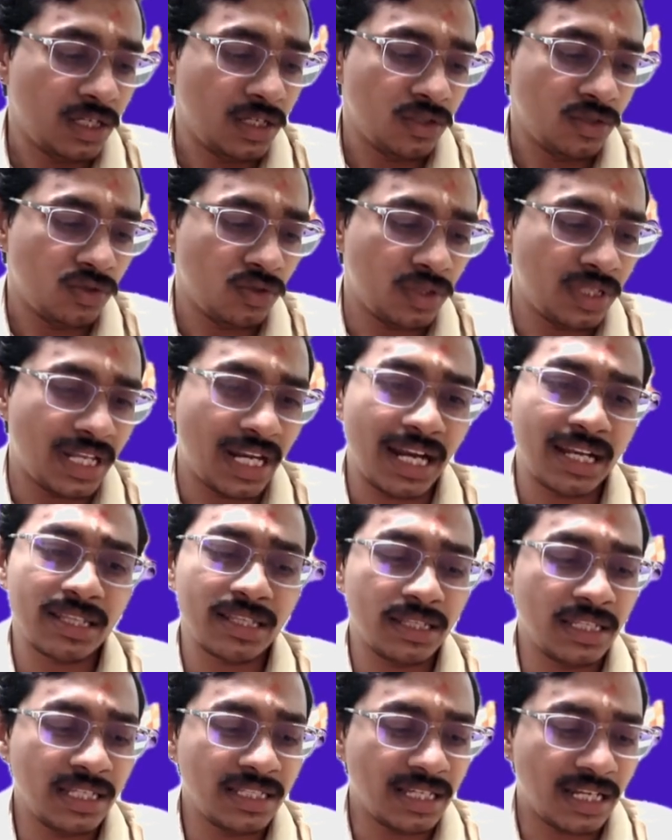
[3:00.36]
So
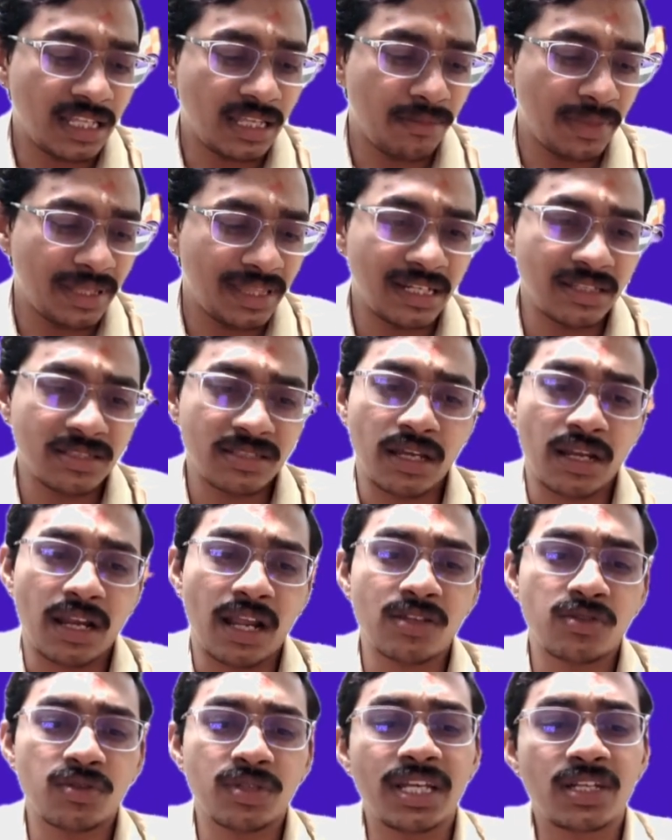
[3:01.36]
these are the methods are
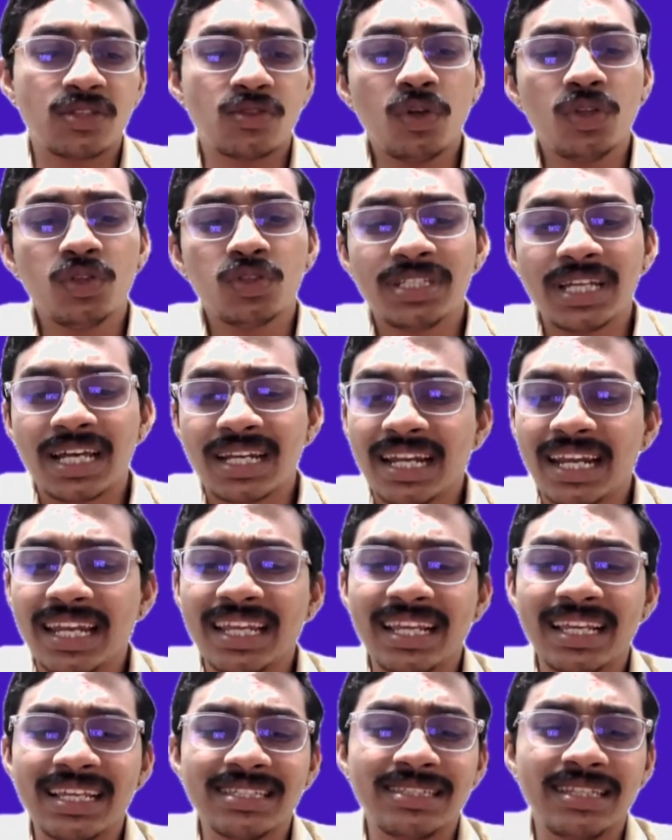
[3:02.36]
also there. So
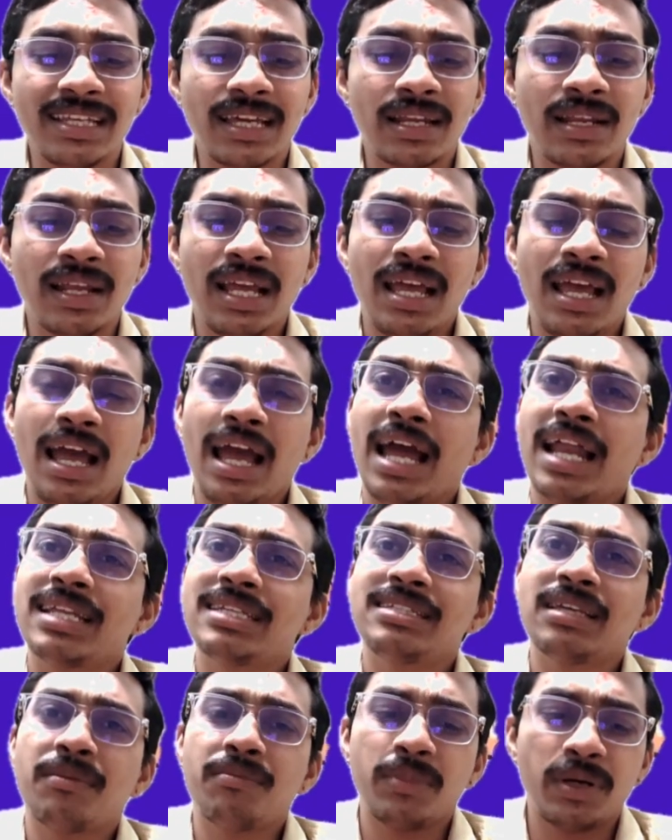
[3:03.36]
journaling is there, and
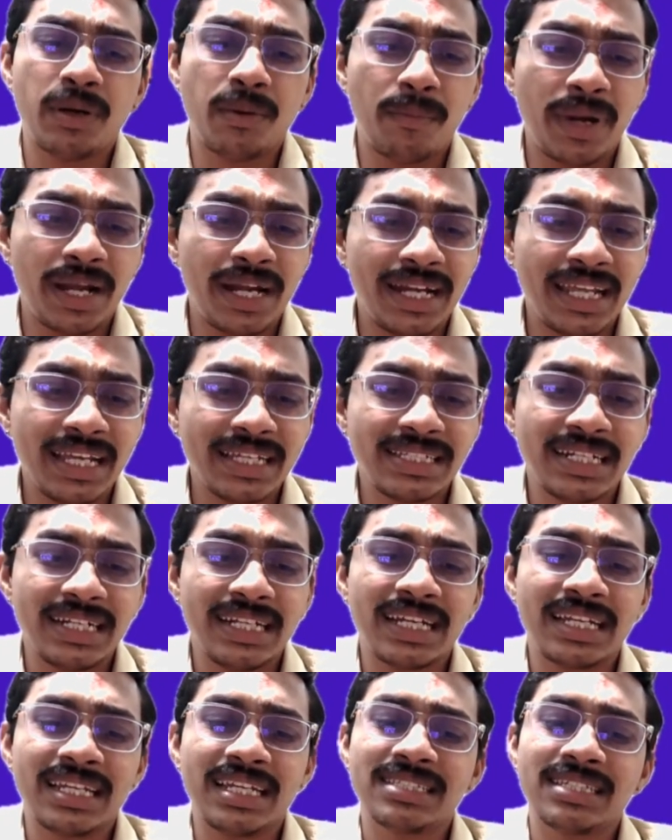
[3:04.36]
some meditation
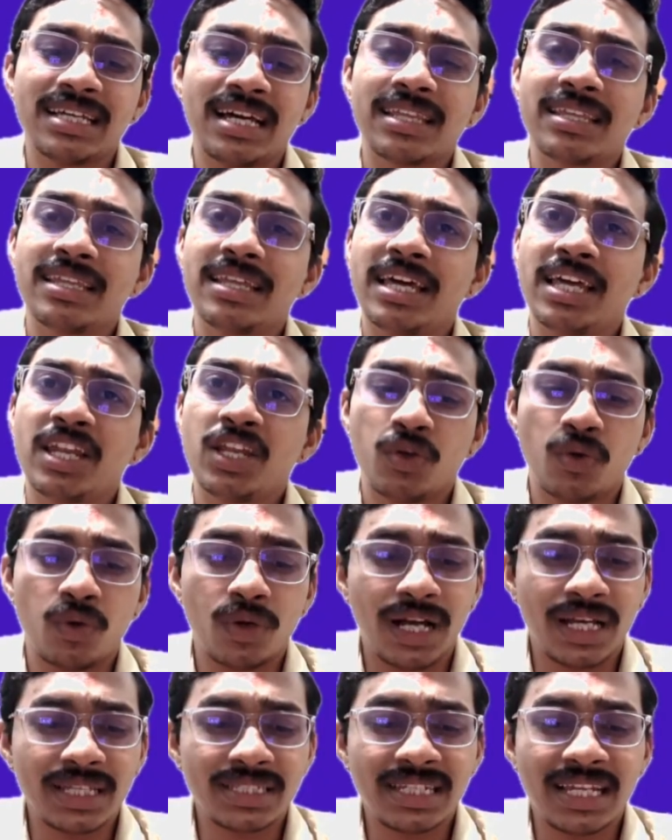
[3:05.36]
techniques are there,
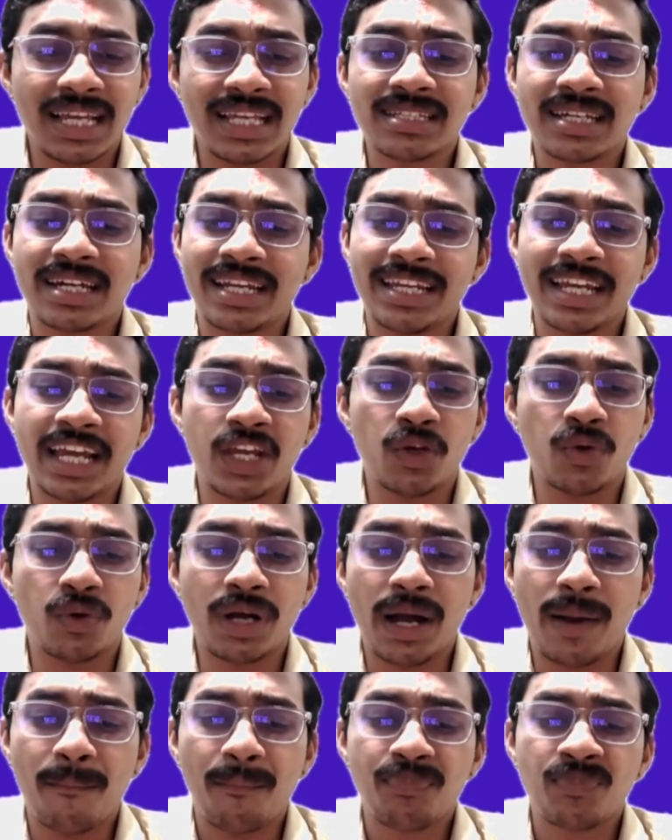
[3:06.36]
yoga asanas, kriya
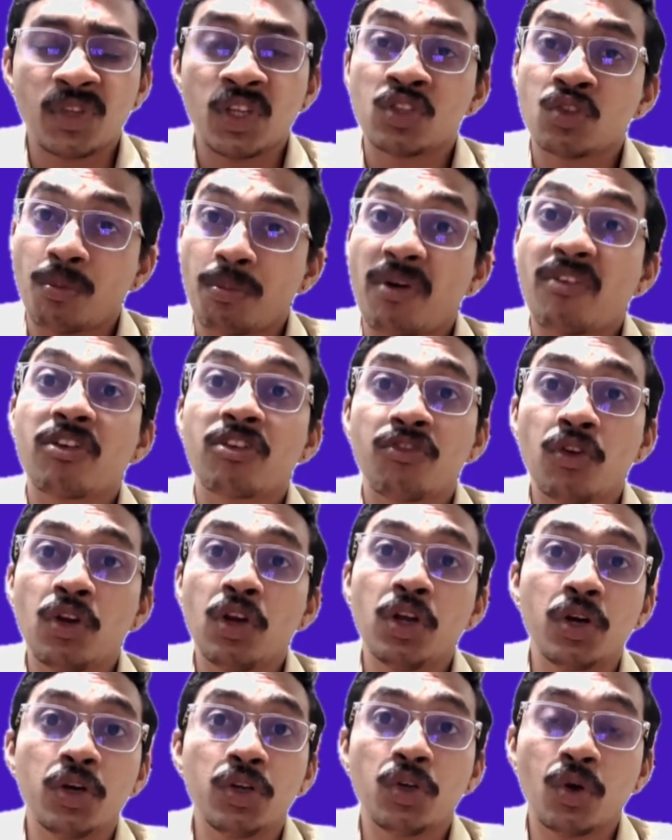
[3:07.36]
yoga. So
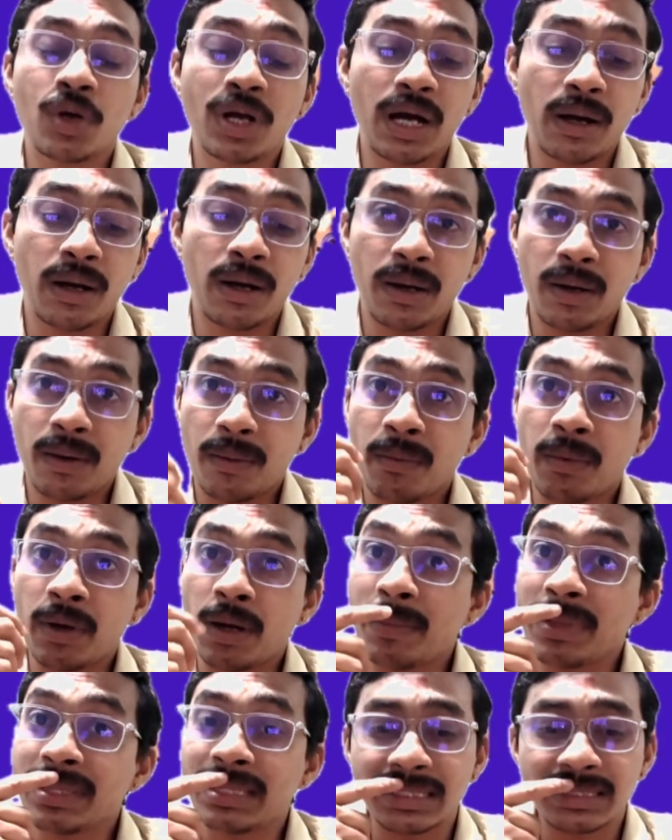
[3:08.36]
powerful yoga
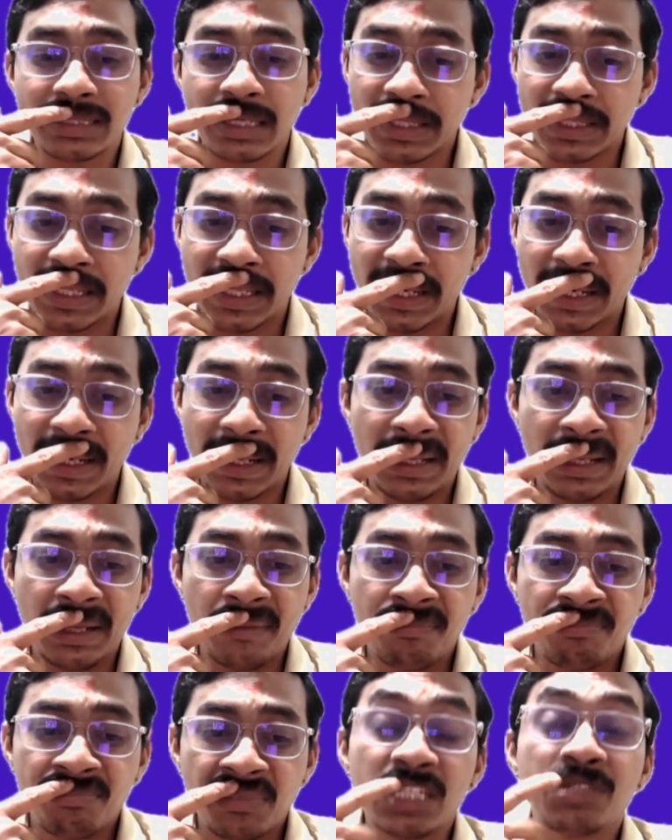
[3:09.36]
methods are there.
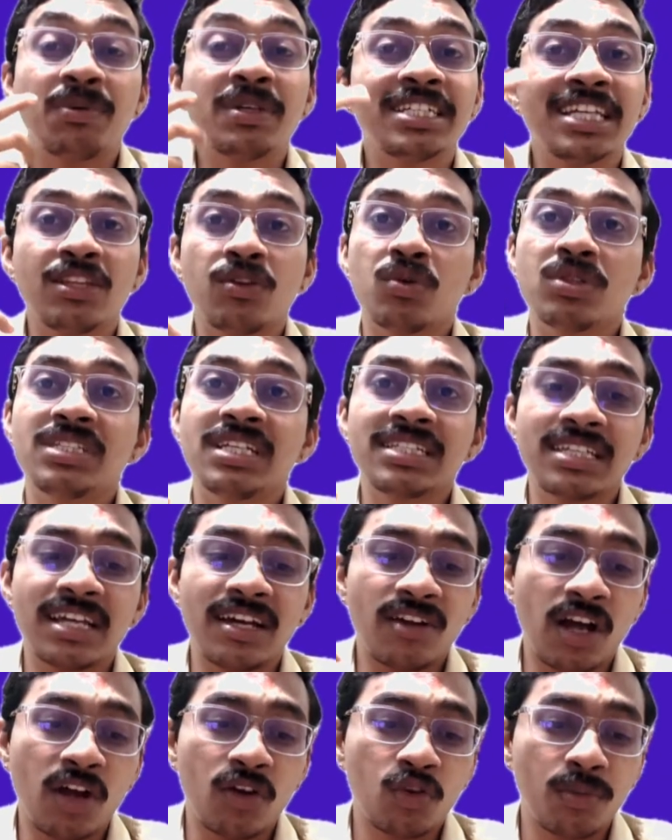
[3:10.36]
Especially those things
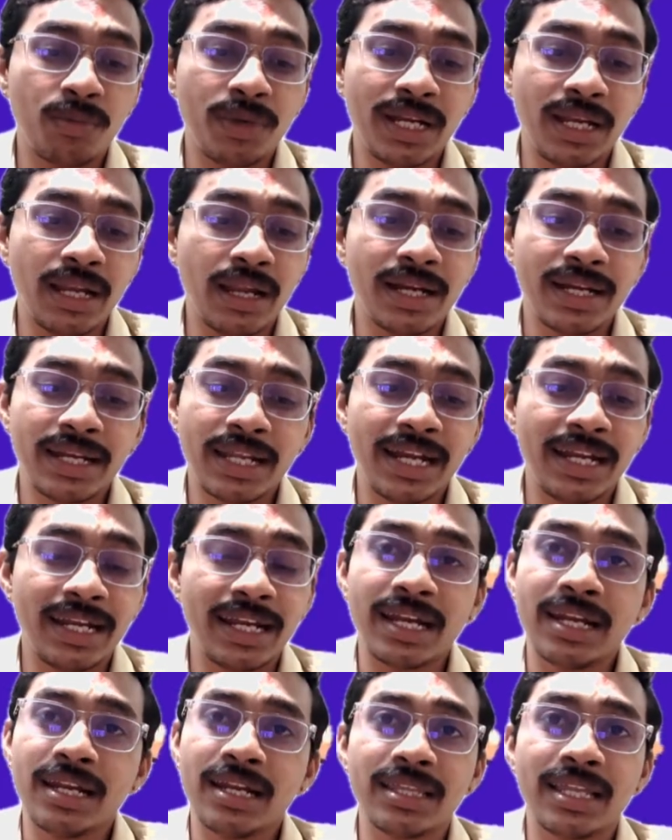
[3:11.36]
have to be learnt and
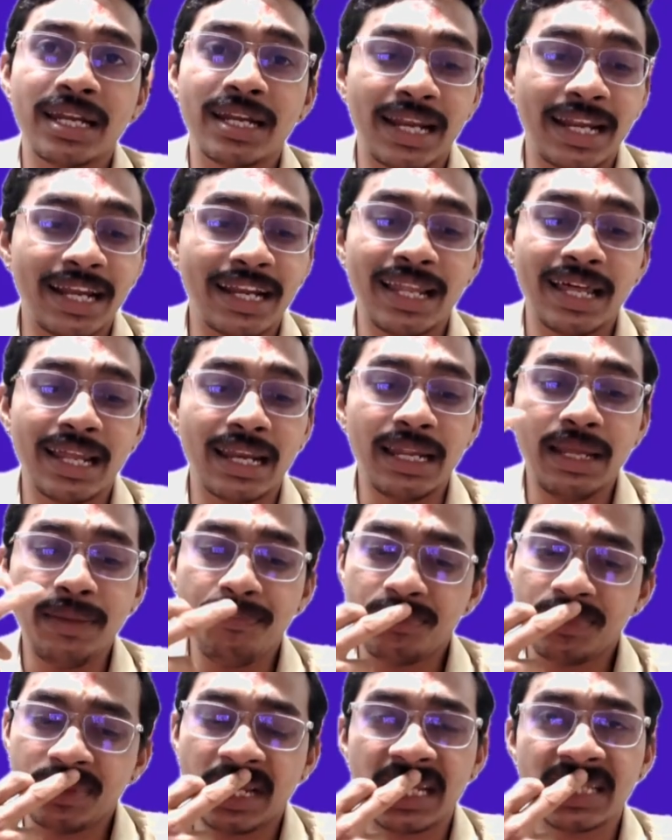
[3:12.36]
done that regularly.
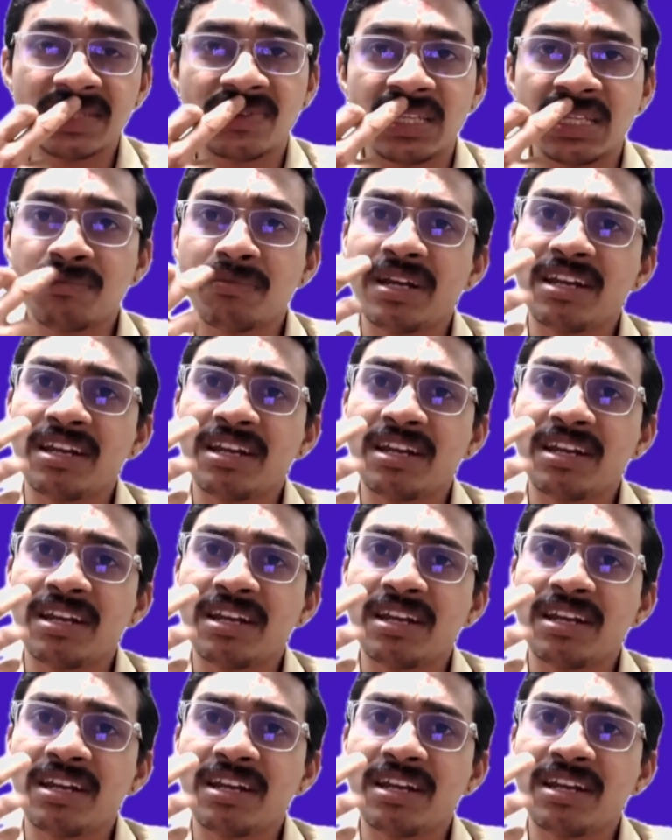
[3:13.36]
That is one thing.